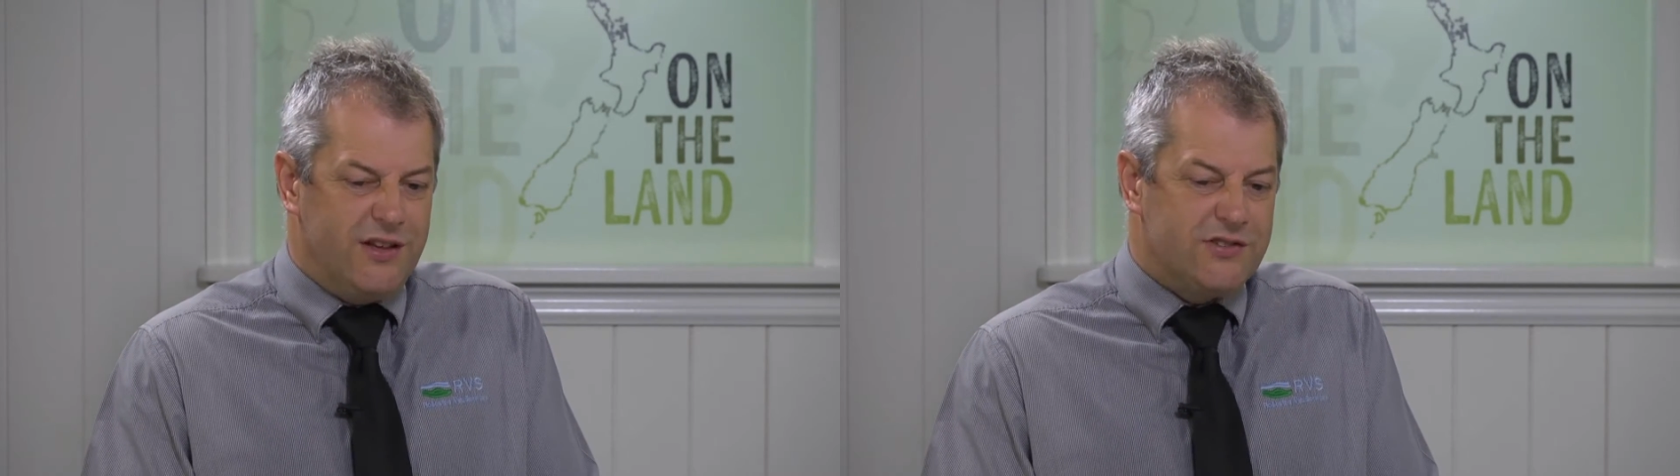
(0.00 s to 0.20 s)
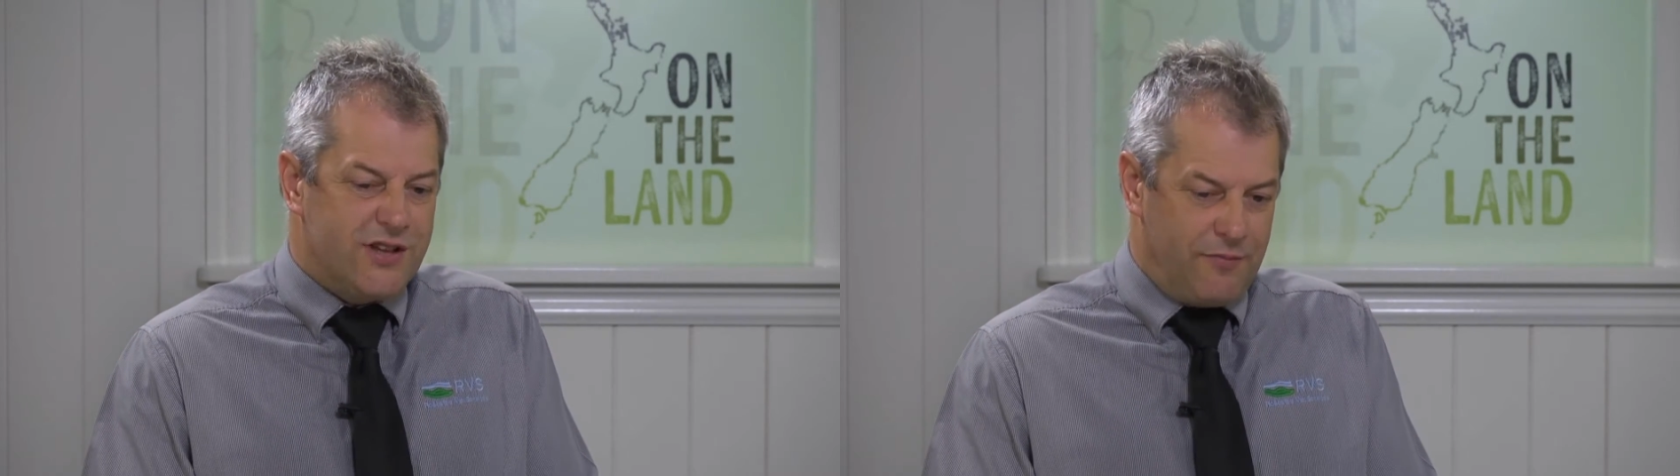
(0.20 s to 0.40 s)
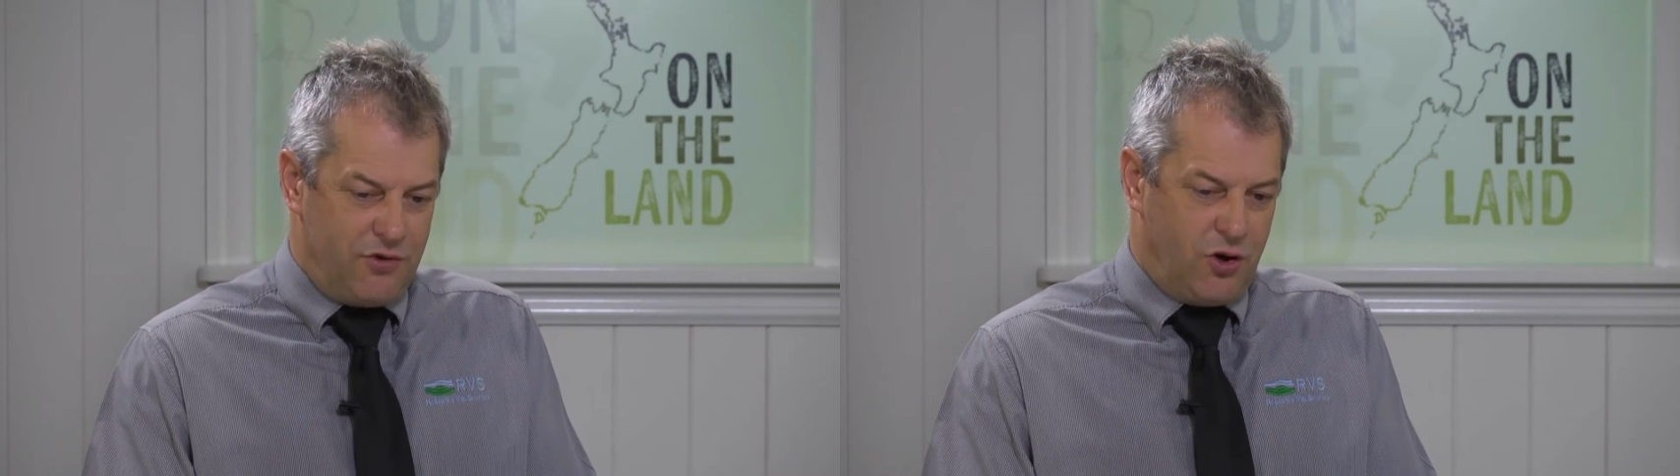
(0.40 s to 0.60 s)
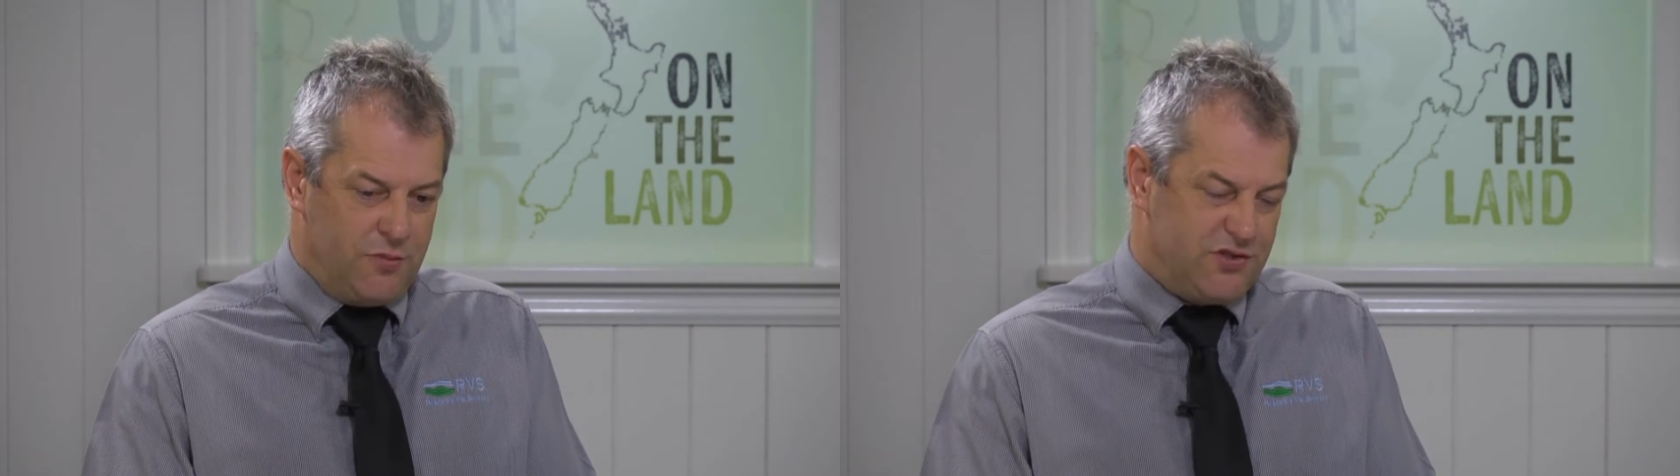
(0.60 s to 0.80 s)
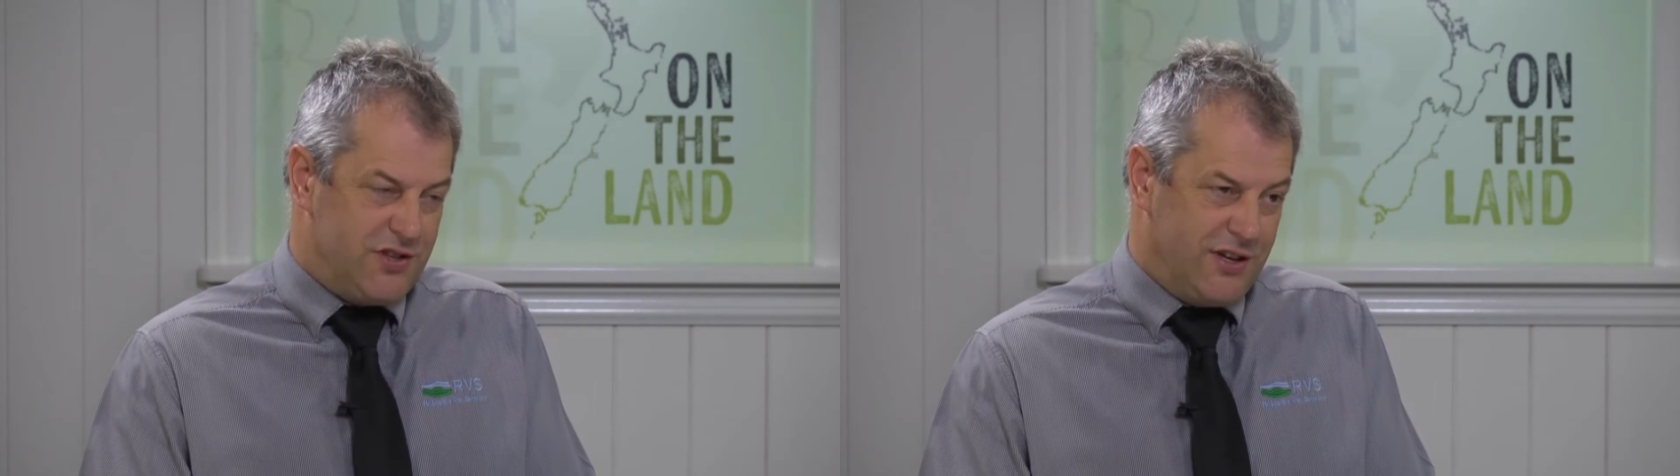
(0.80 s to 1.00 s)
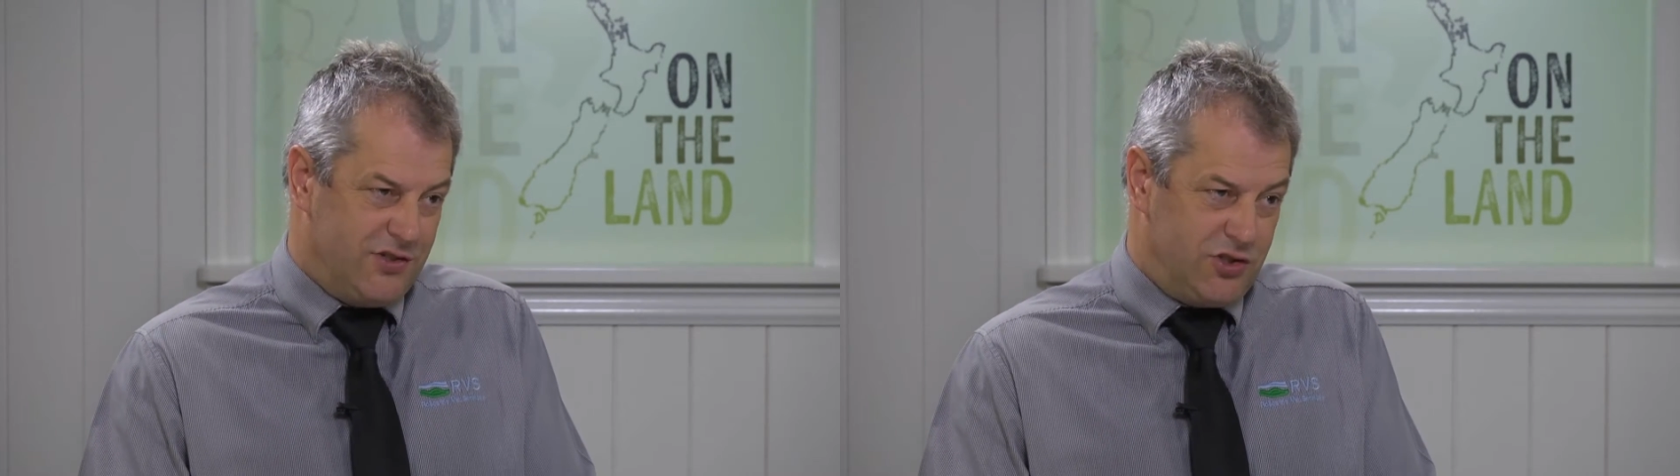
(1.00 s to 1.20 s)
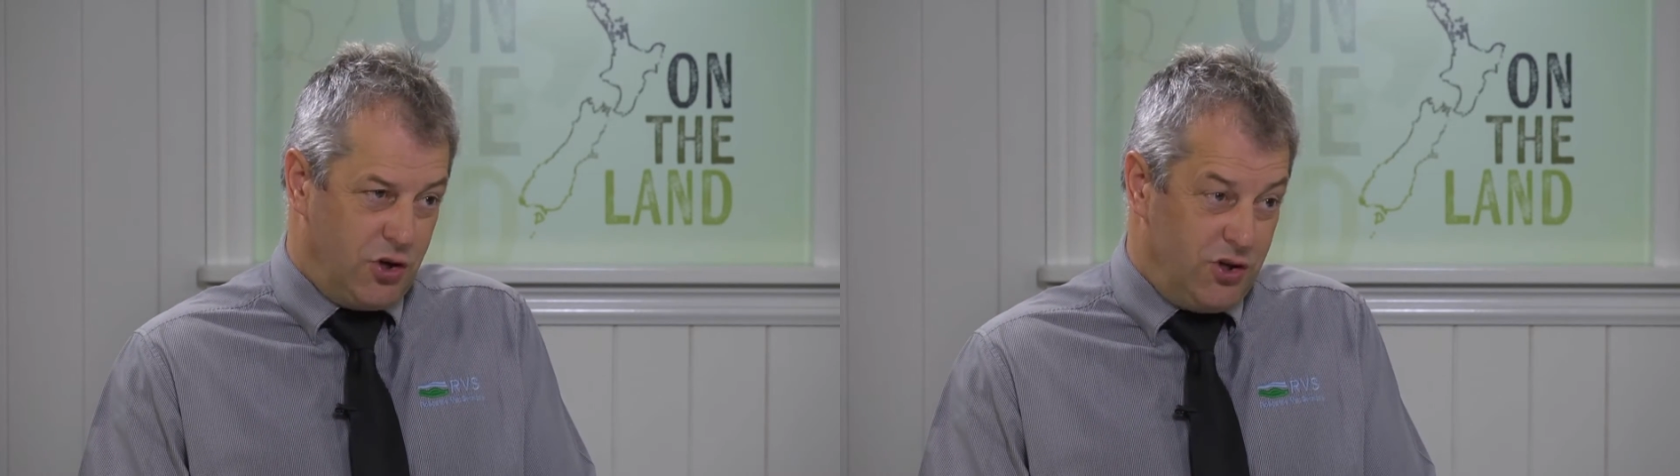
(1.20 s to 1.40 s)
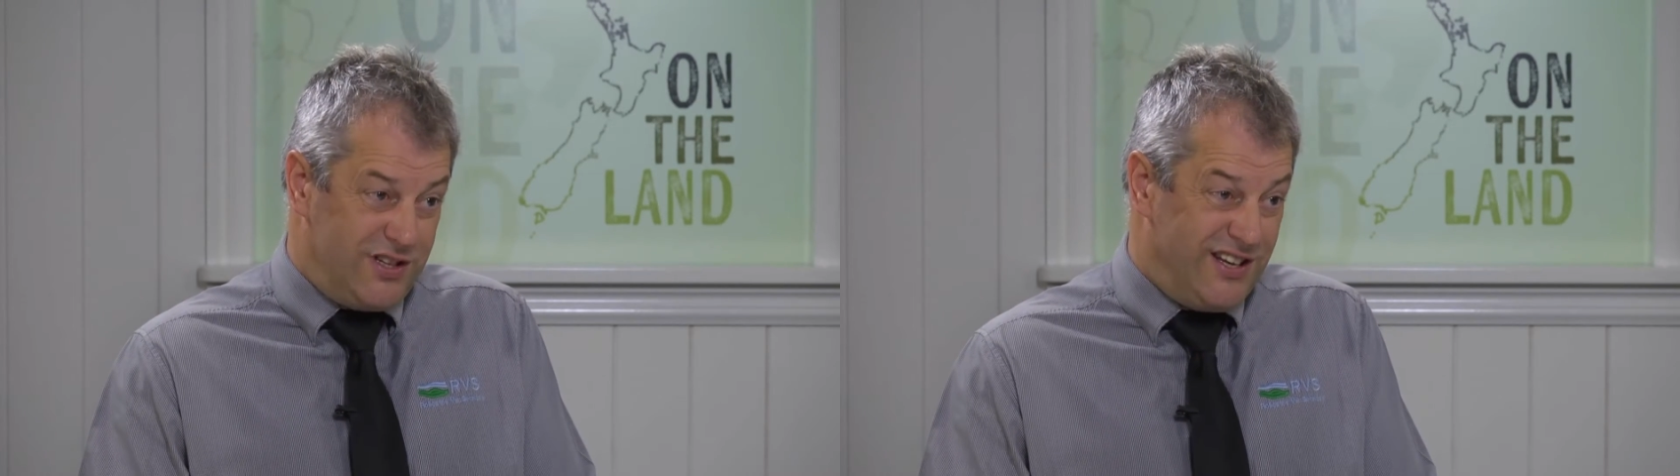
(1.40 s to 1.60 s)
sometimes things
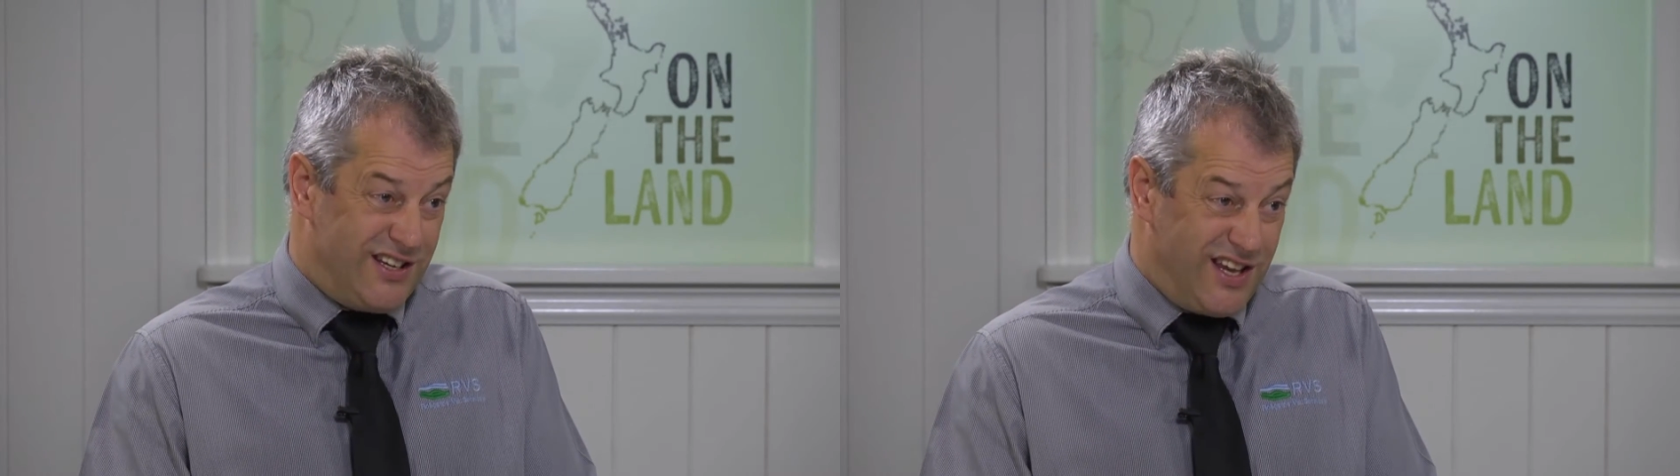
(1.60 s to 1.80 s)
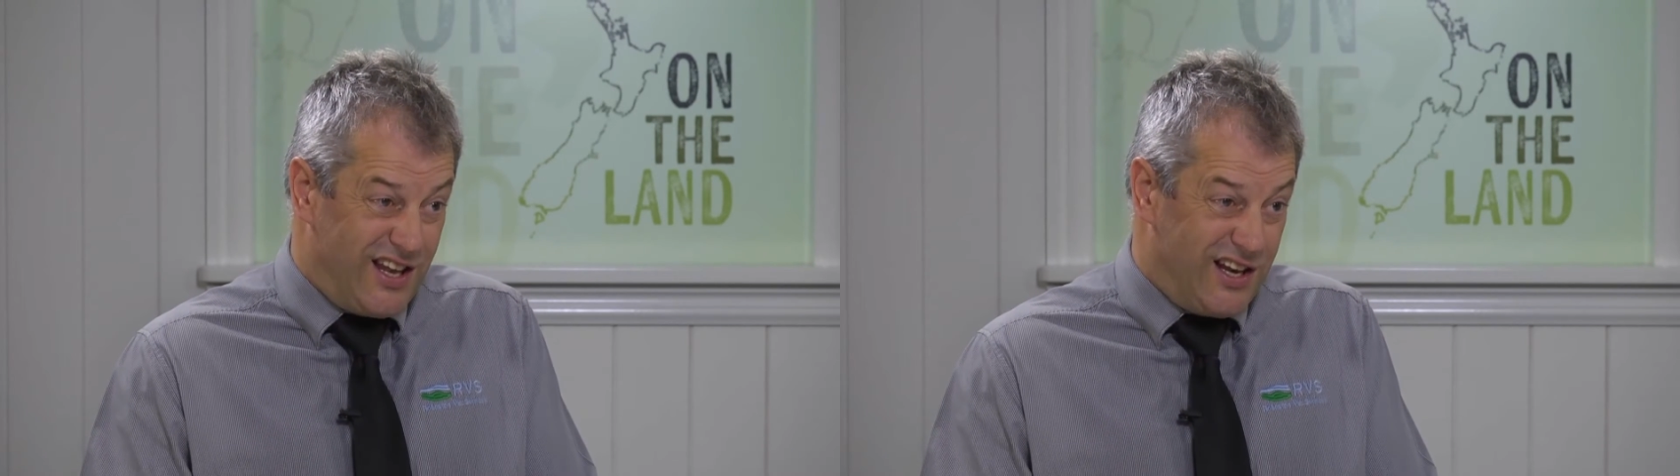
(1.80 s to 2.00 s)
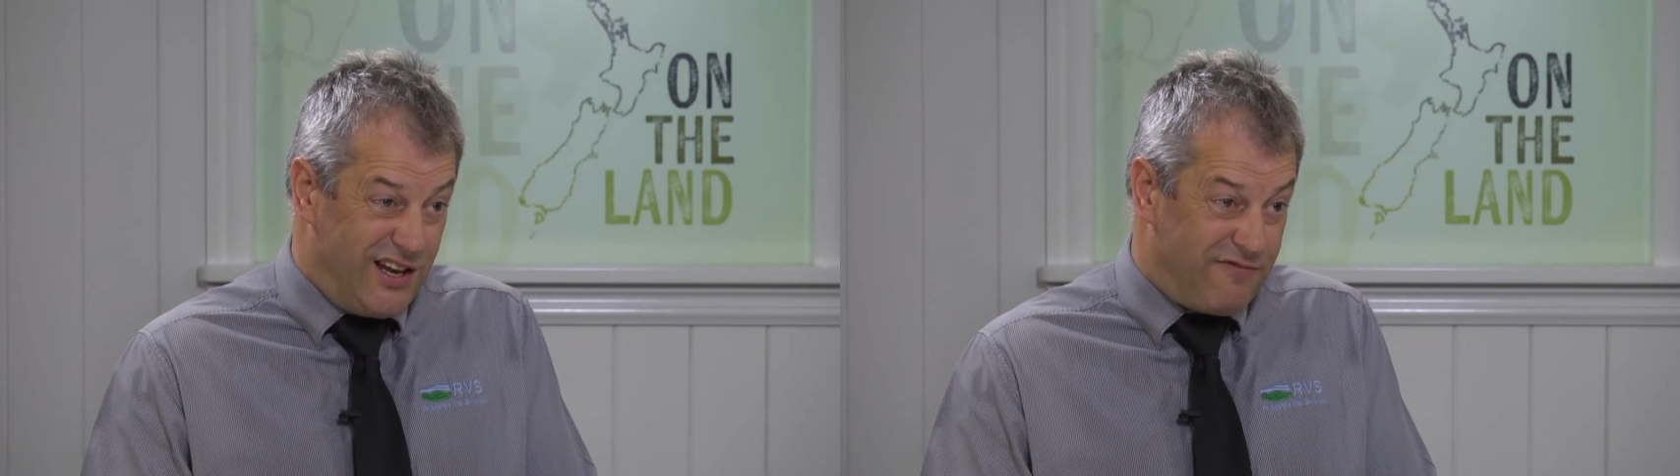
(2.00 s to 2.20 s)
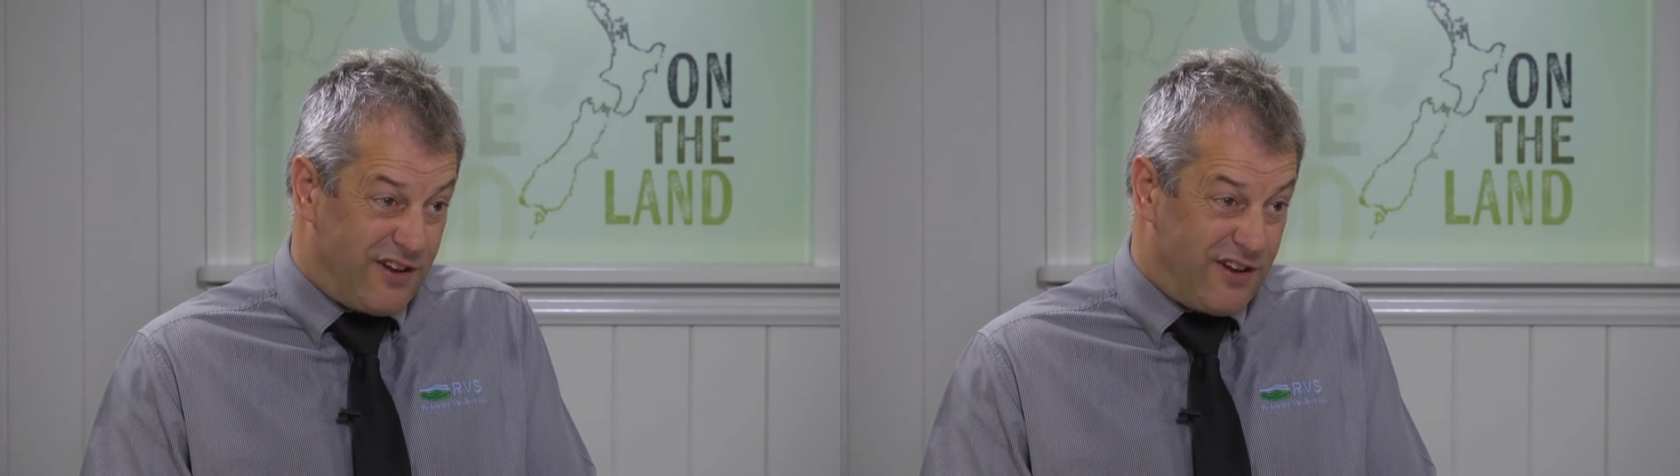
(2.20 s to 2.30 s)
do tend to get left